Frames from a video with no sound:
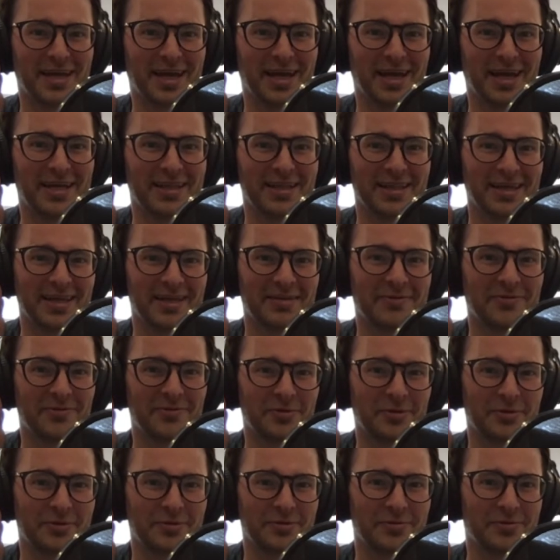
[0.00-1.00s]
and then
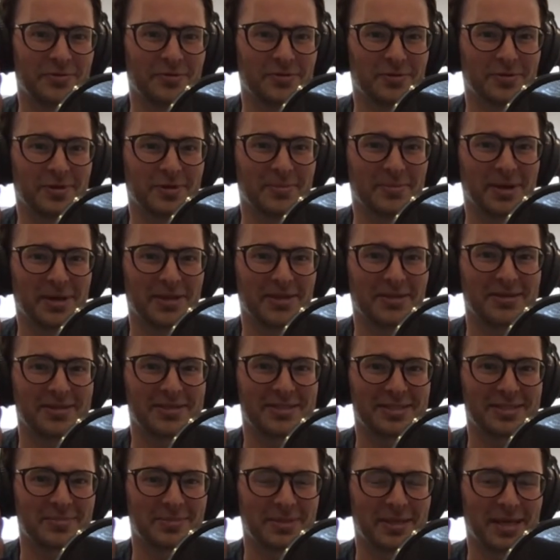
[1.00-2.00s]
for the mother
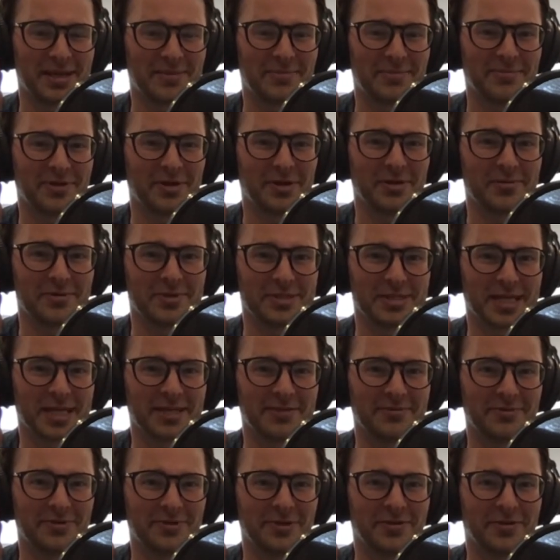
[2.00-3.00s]
to become very
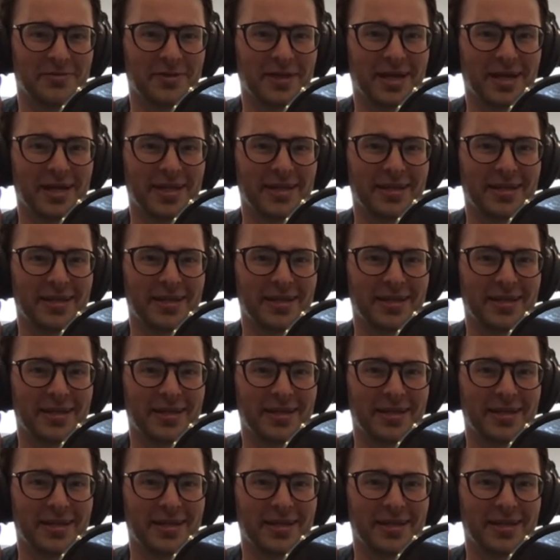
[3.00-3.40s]
resentful of that.